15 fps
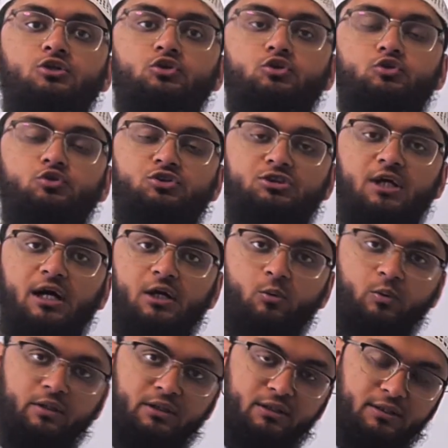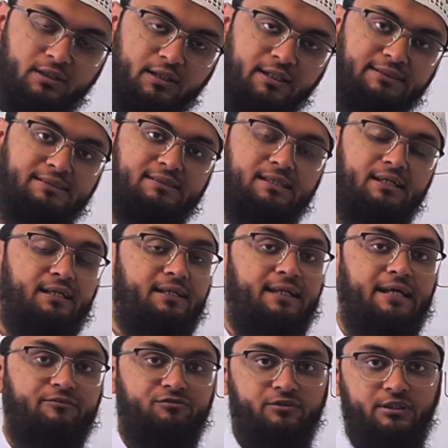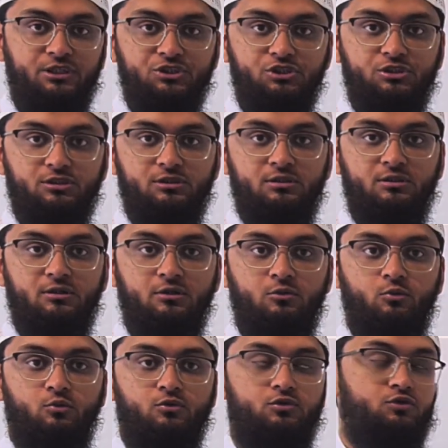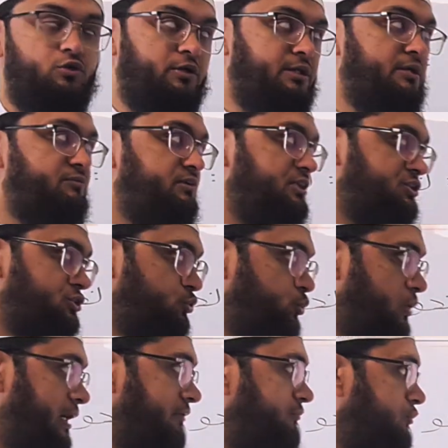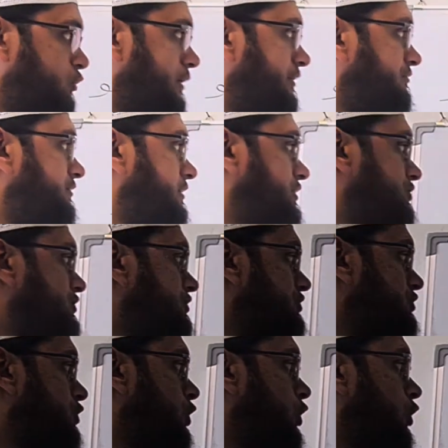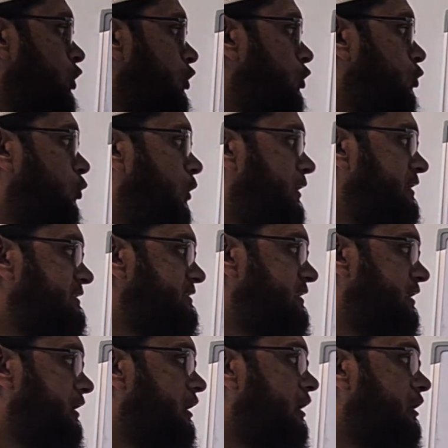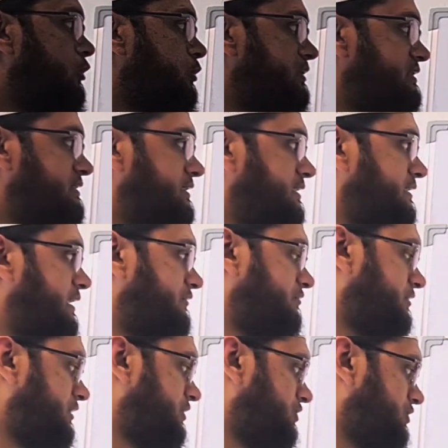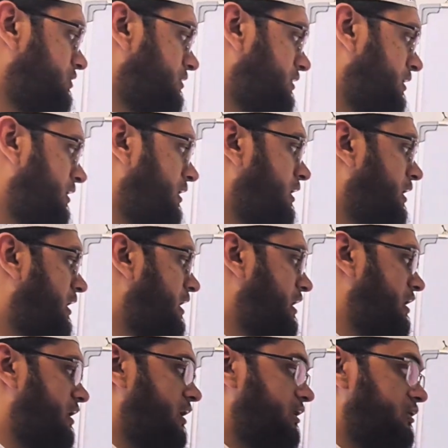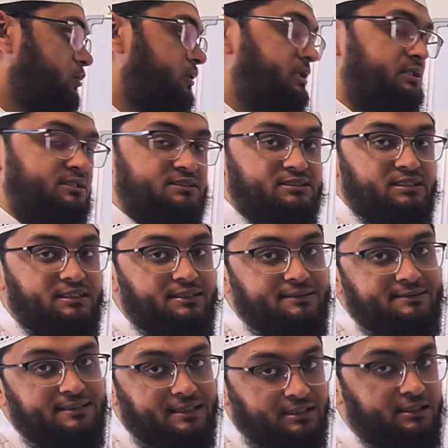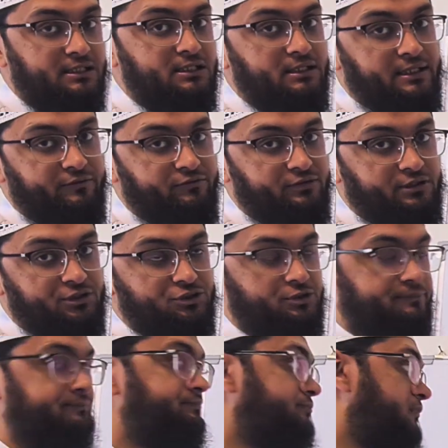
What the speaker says: So to start with its definition, so in definition we have two definitions. One is linguistic definition and other one is technical definition.